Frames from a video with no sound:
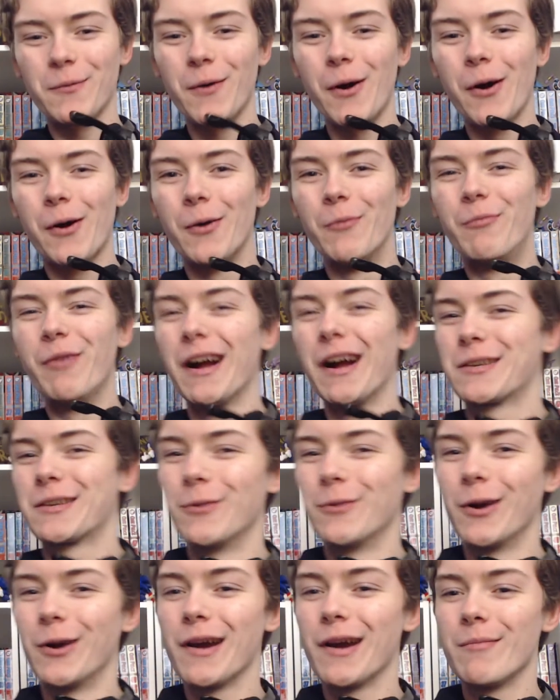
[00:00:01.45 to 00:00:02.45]
Welcome back to
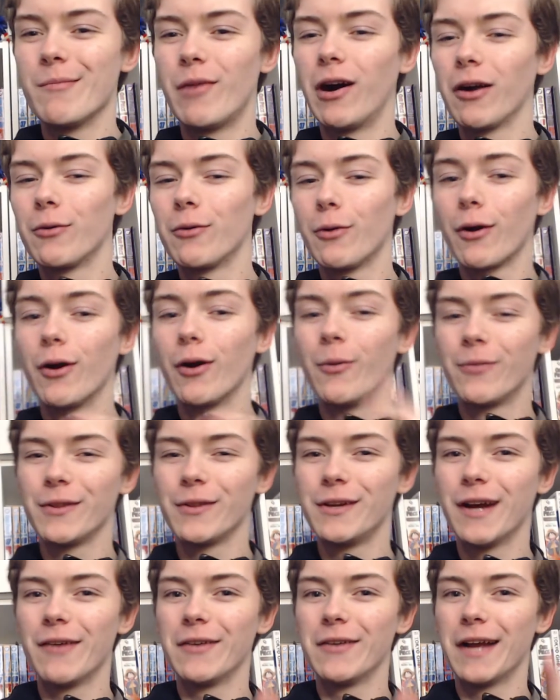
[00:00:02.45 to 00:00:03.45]
One Great Manga War. Hopefully
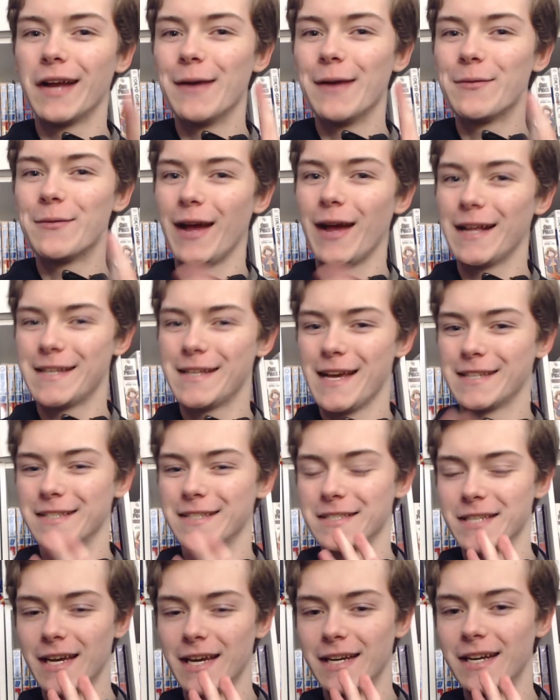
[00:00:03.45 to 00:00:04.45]
you're having a
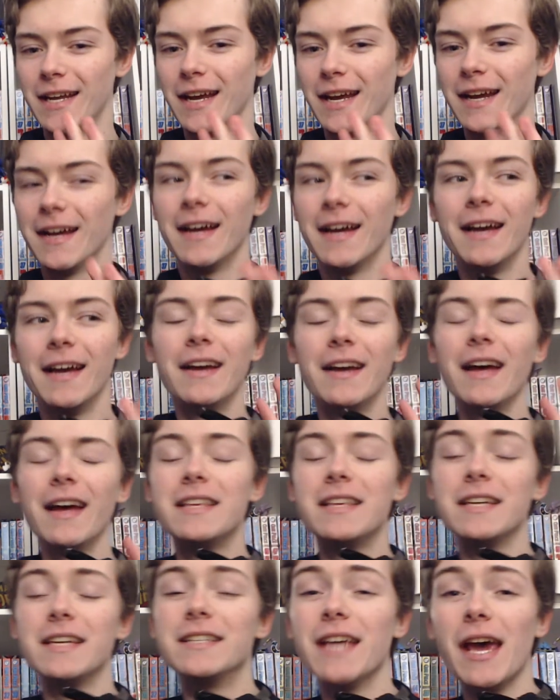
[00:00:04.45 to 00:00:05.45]
fantastic day today. And
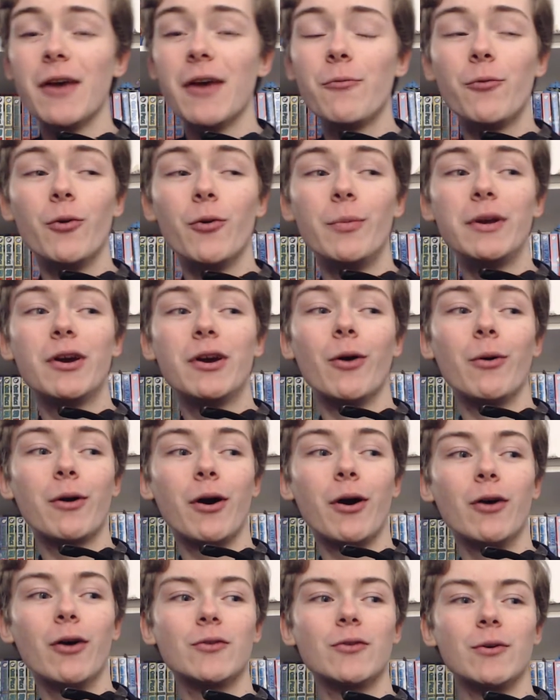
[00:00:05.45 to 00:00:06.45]
today we'll be going
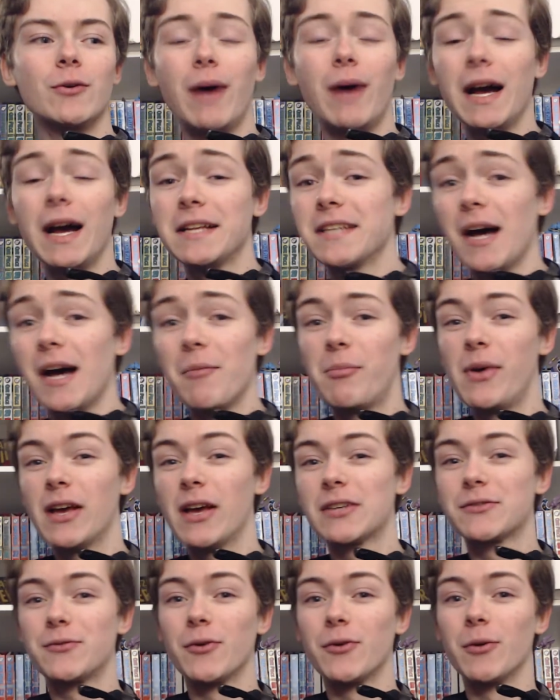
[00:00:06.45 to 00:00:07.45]
over my top
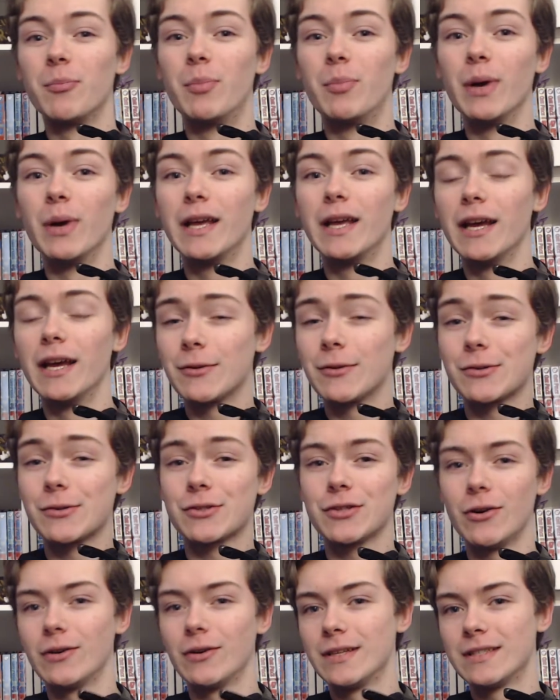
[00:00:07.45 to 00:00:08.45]
picks for beginner
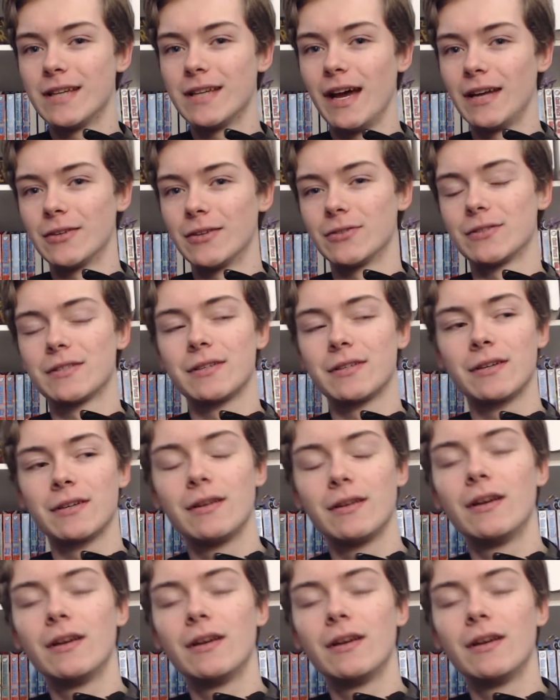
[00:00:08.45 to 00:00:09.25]
shonen titles.